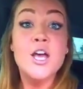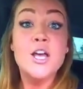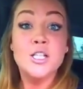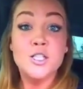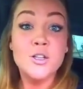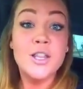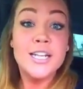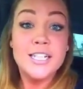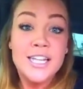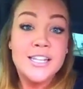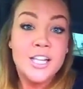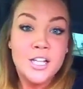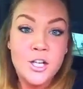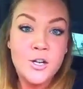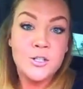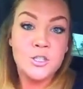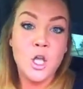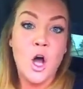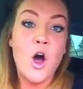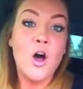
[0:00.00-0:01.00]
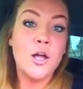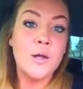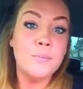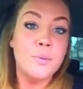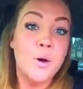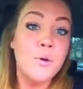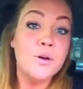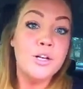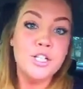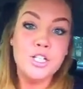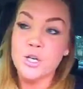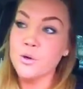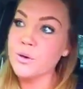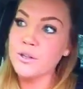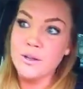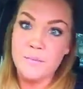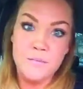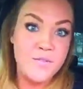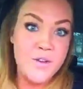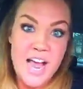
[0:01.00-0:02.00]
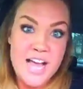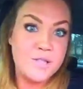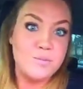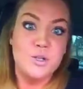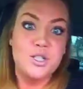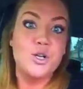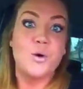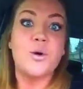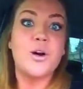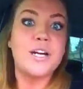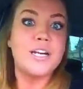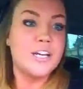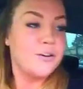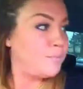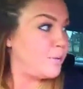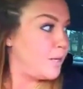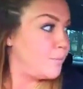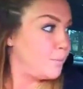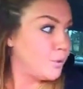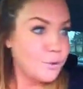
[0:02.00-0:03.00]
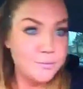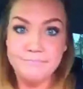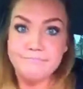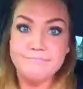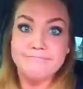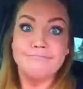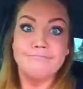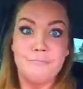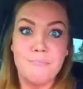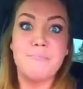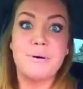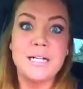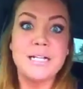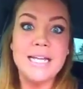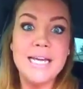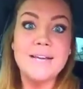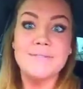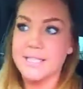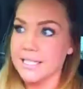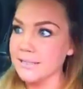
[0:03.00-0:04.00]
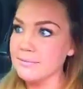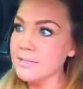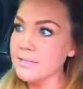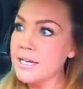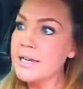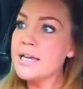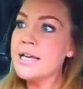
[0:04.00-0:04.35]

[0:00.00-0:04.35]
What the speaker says: So they did the little dog and pony show, and the vast majority of people believed it.